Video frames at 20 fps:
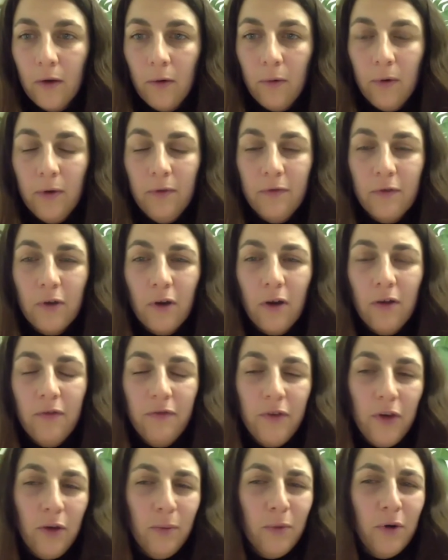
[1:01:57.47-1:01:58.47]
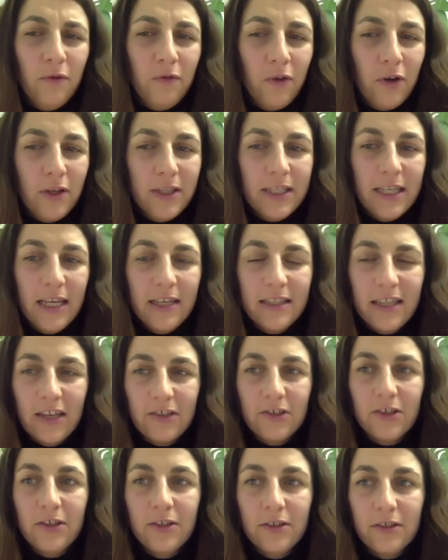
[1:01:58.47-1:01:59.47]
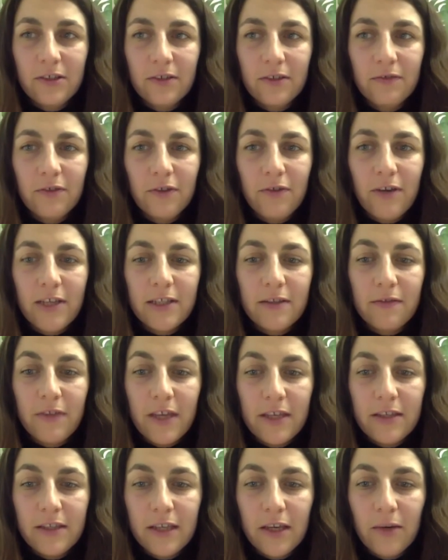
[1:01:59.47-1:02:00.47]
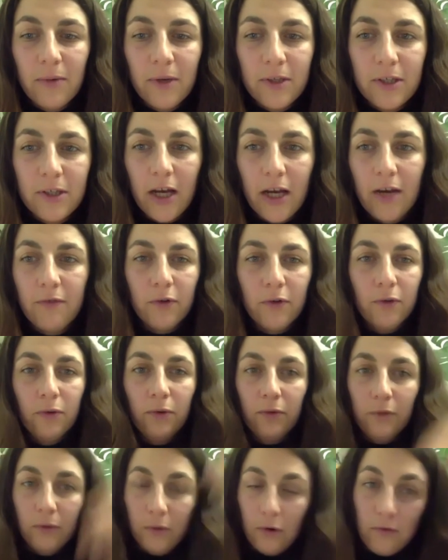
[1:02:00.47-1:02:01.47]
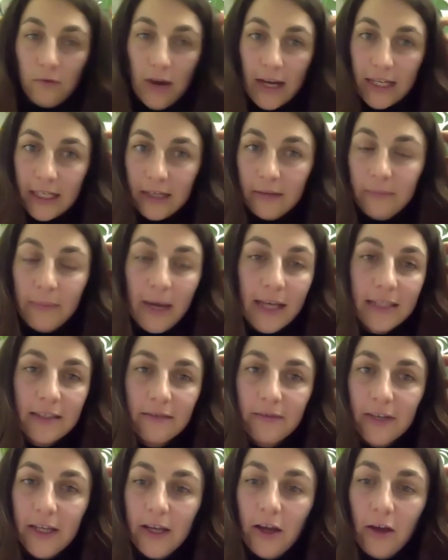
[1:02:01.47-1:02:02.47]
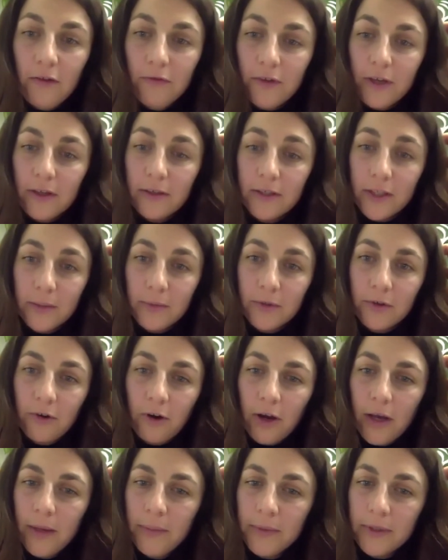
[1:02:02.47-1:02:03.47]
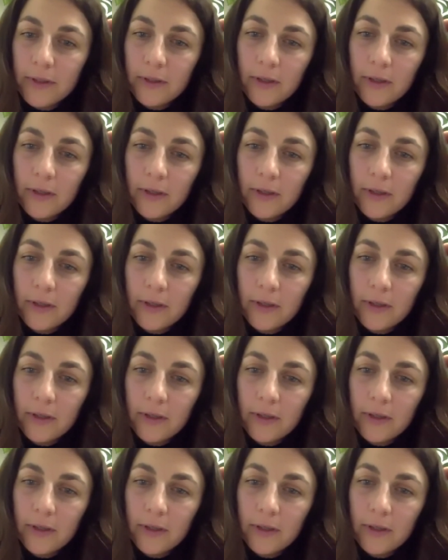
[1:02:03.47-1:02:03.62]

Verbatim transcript: well, we've got a few more volunteer sessions for the rest of this year, which are kind of all already massively oversubscribed.